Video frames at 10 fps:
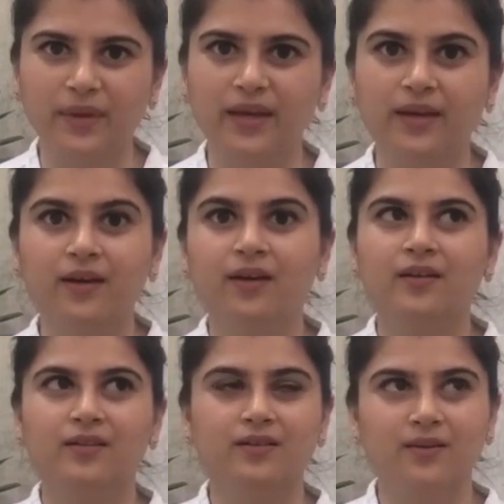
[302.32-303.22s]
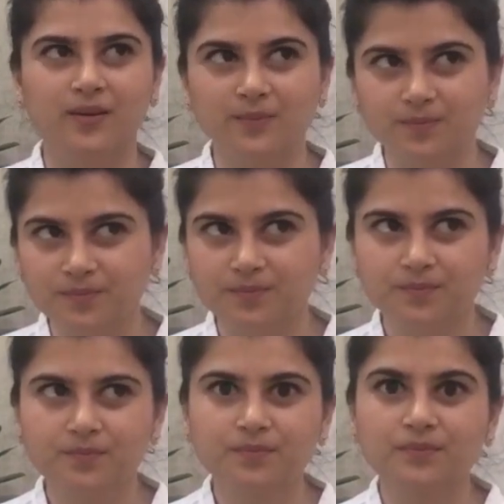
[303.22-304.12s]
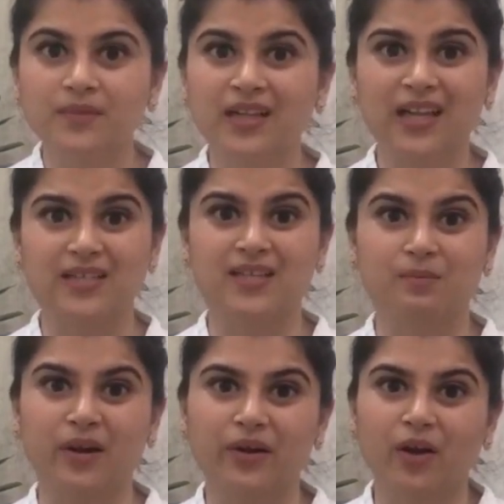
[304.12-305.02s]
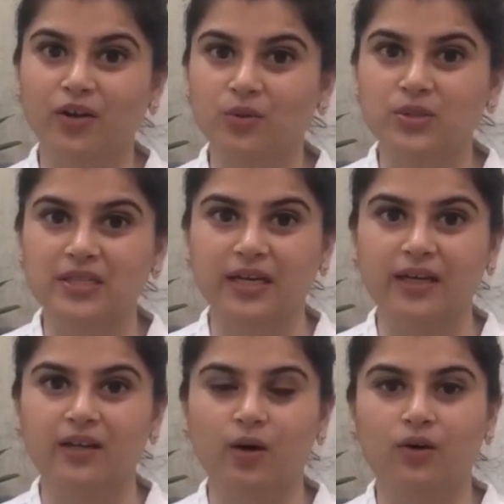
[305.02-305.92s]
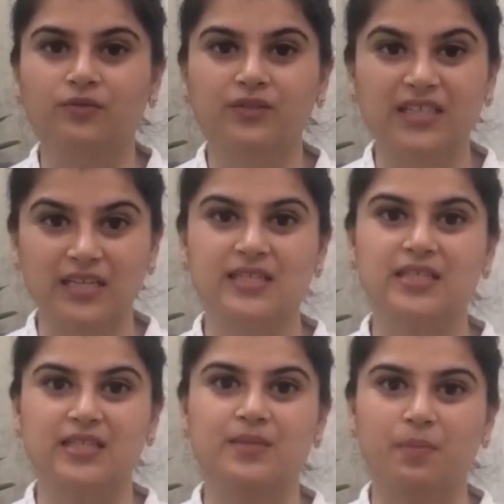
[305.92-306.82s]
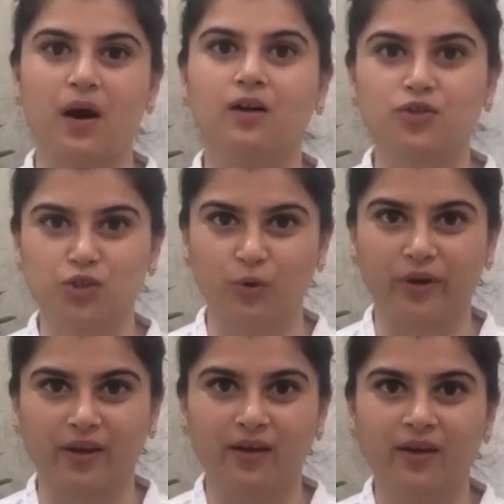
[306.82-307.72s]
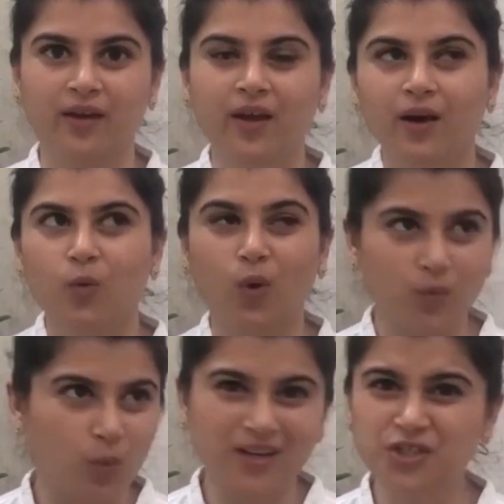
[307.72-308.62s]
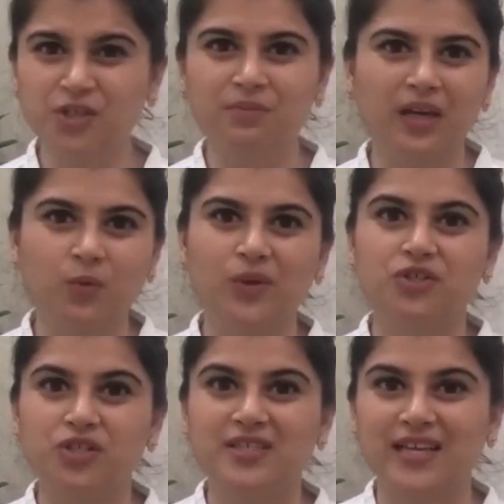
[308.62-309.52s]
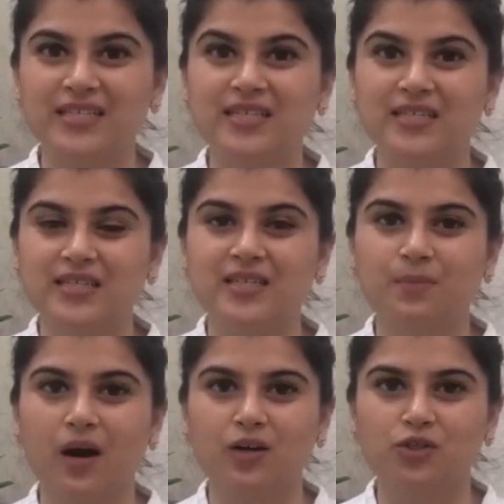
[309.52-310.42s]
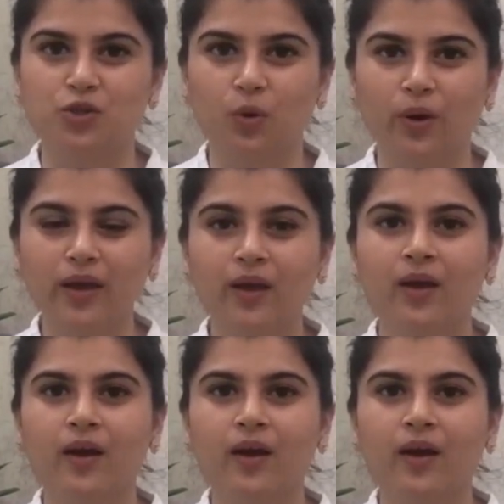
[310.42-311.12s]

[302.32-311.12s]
being the classic Marie Kondo style of, does this spark joy? What does she mean when she says, does this spark joy?